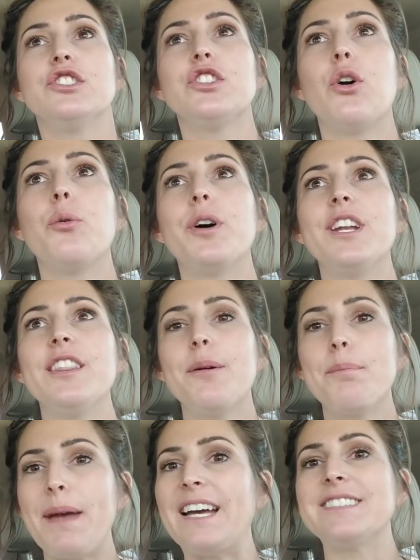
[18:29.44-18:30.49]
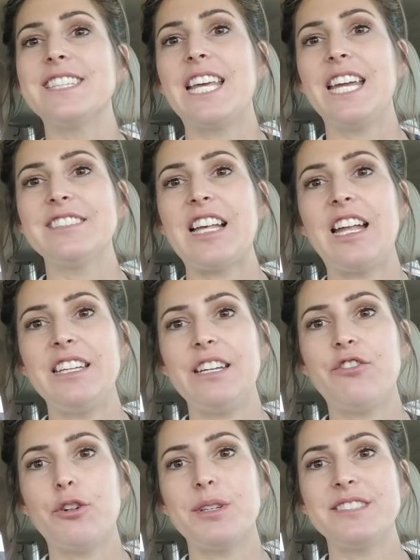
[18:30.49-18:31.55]
So, one of the best things I
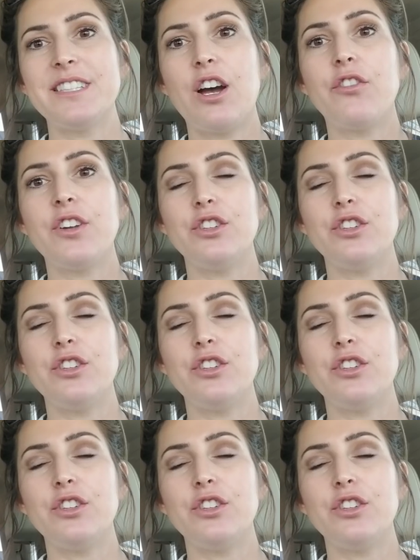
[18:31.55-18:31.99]
did for myself